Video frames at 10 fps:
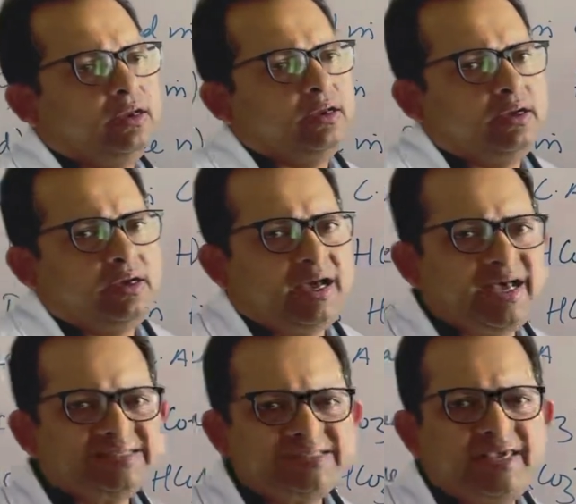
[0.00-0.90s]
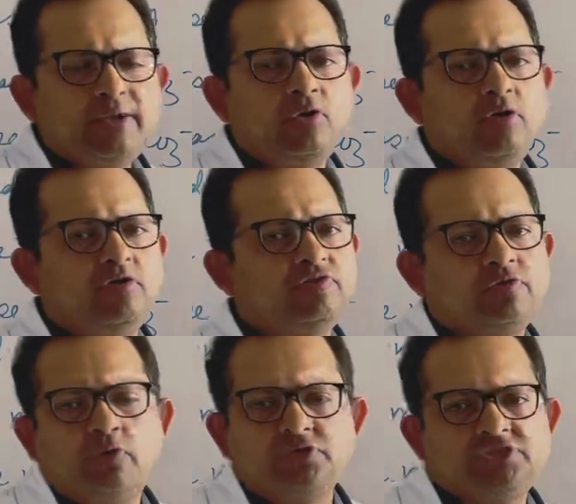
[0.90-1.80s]
asking of
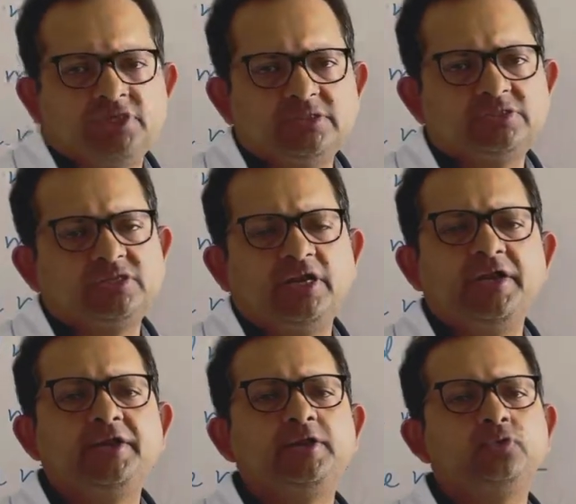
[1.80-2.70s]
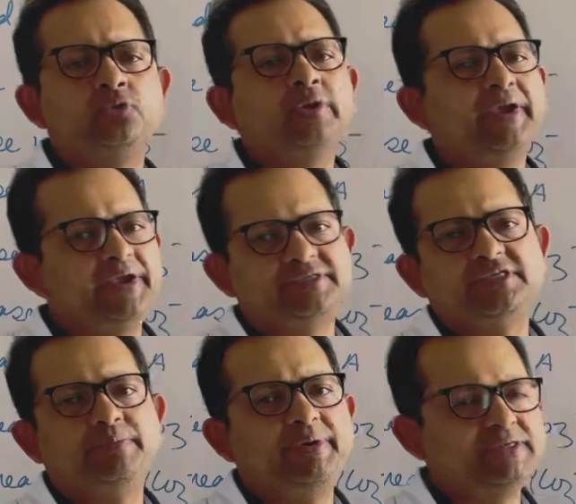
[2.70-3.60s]
questions related to
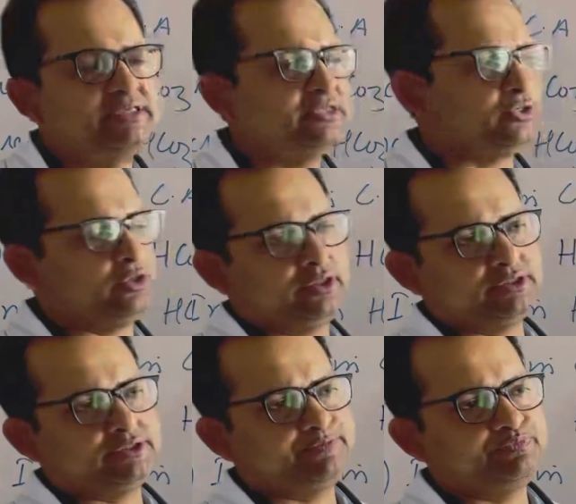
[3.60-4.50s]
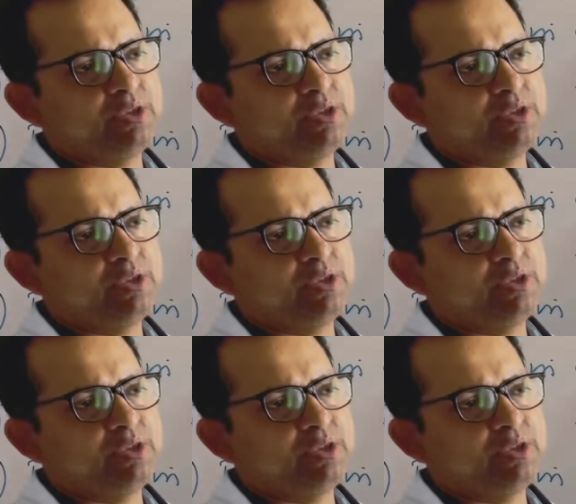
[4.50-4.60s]
acid-base disorders.